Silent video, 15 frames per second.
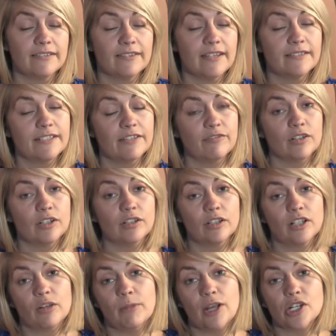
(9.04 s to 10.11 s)
the different
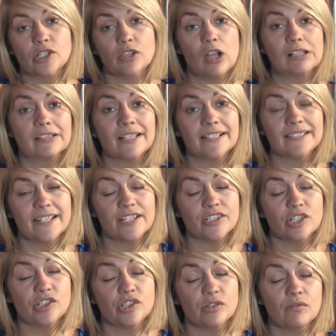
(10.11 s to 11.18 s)
commercial
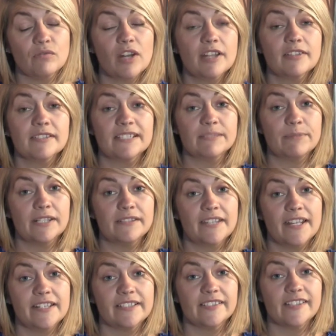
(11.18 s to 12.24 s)
organisations who arrange the speed
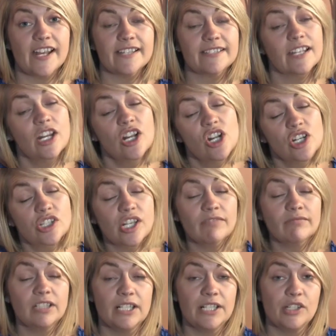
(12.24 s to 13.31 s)
dating nights,
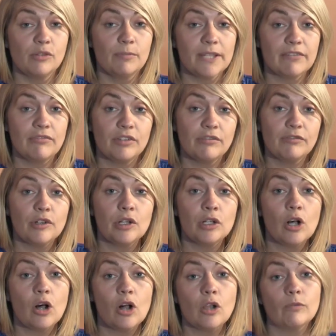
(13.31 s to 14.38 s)
generally you'll be given a phone
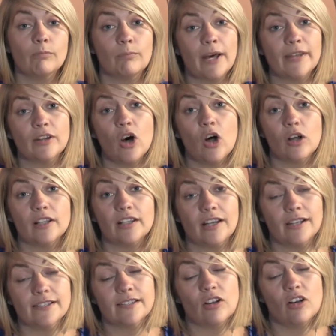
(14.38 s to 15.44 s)
call by the
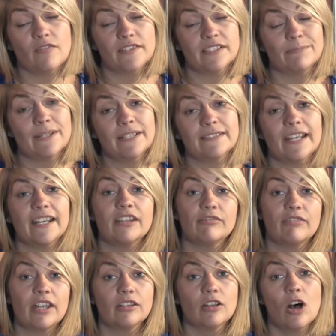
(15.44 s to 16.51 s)
organiser of the speed dating
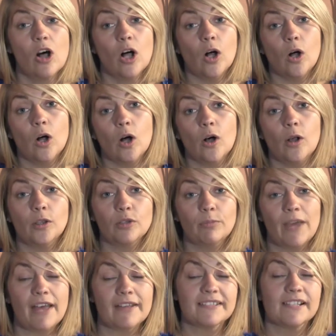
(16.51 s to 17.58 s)
event or you'll
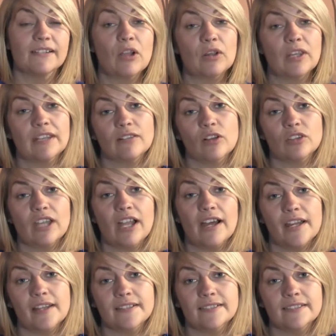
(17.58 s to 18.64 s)
be asked to log in
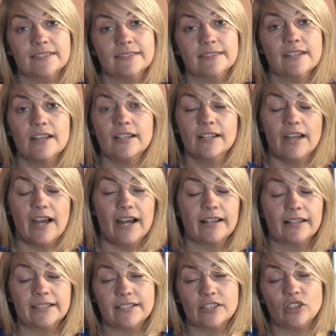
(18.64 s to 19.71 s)
online
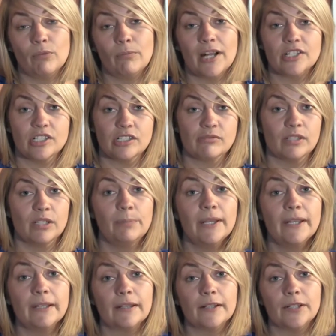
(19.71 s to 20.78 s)
and your matches will
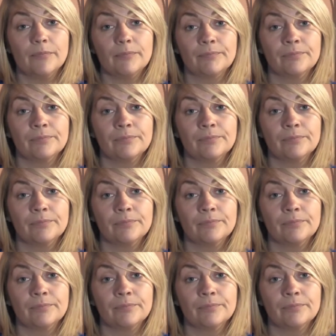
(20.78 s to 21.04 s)
appear.